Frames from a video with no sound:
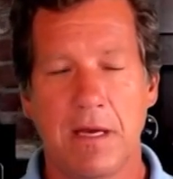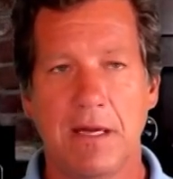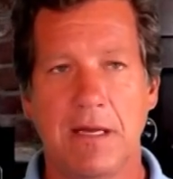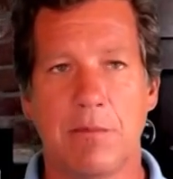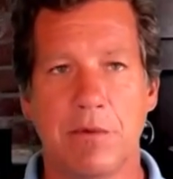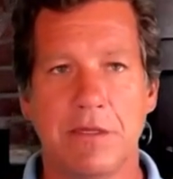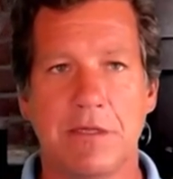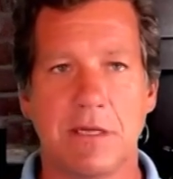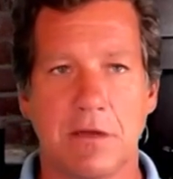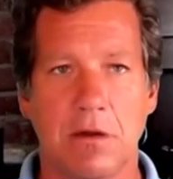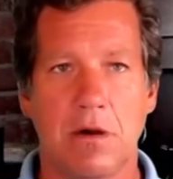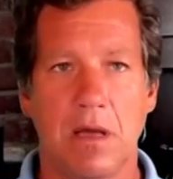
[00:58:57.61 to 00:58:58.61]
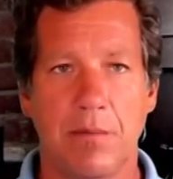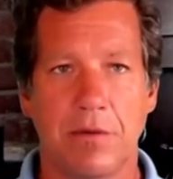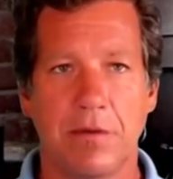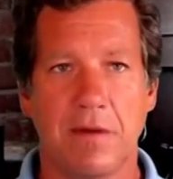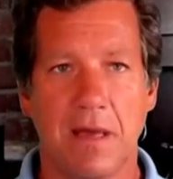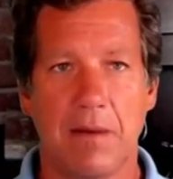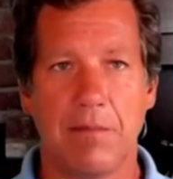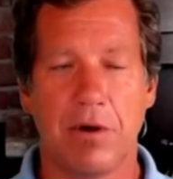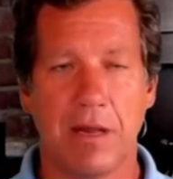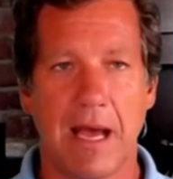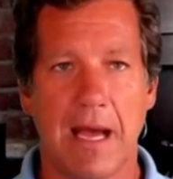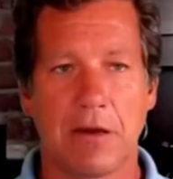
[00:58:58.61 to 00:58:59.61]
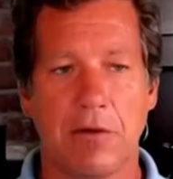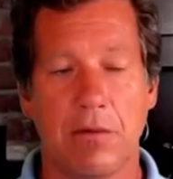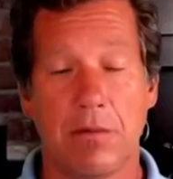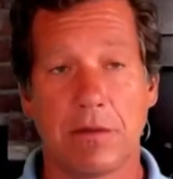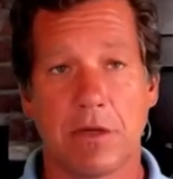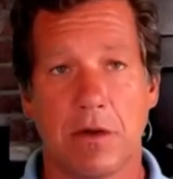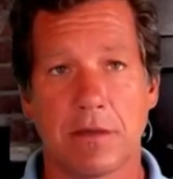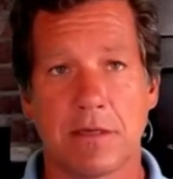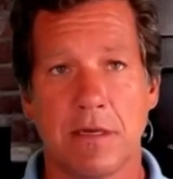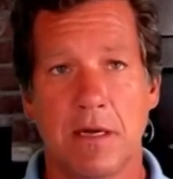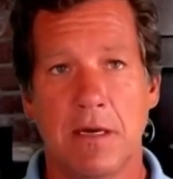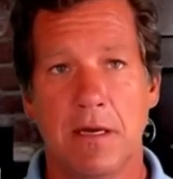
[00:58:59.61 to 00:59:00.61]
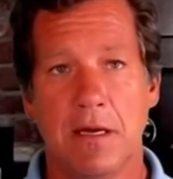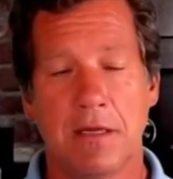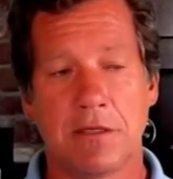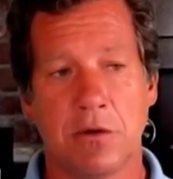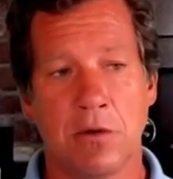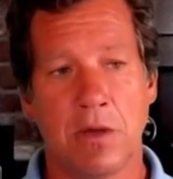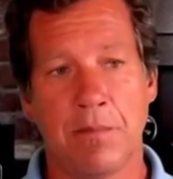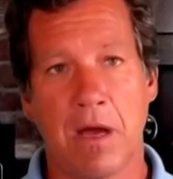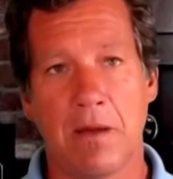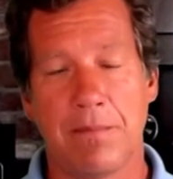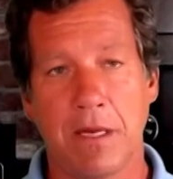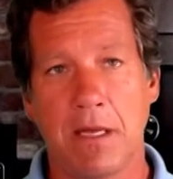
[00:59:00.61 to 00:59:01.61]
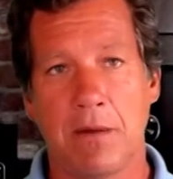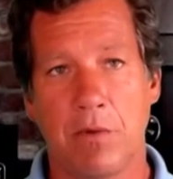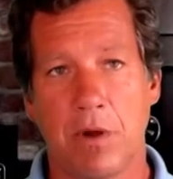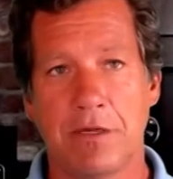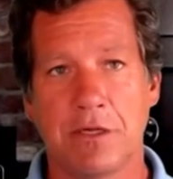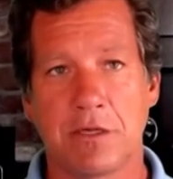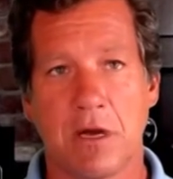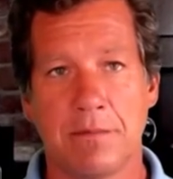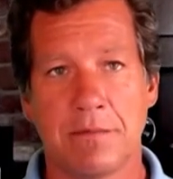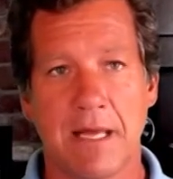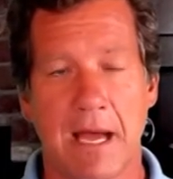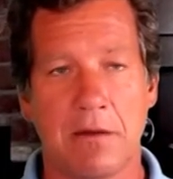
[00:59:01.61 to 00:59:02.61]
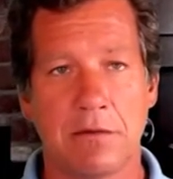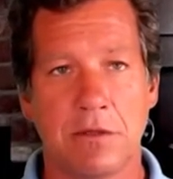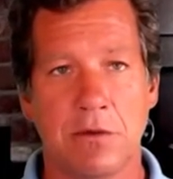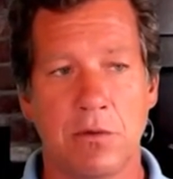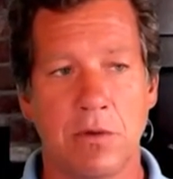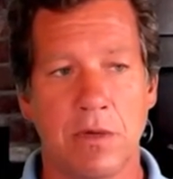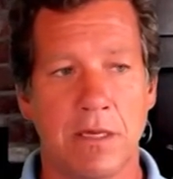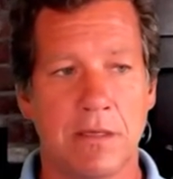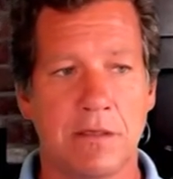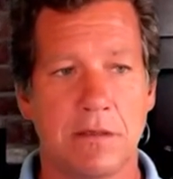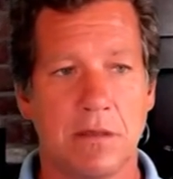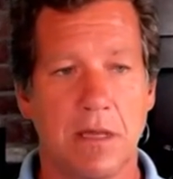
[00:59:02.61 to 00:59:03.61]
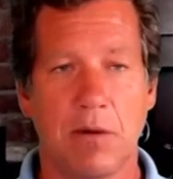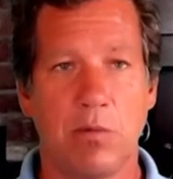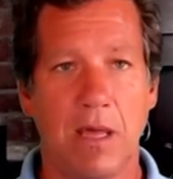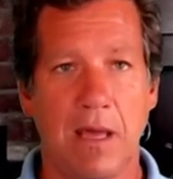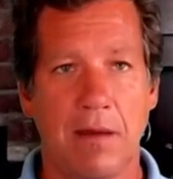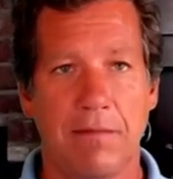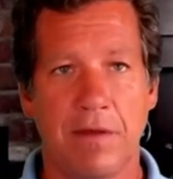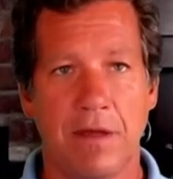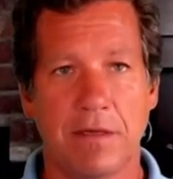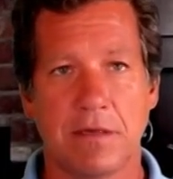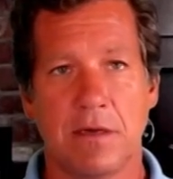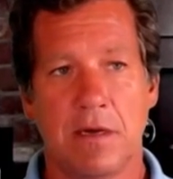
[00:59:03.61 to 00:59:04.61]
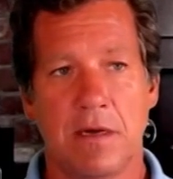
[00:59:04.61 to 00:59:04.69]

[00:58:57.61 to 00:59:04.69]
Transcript: And yet we still are able to get pretty accurate results. And so in my opinion, what it just comes down to is like we have this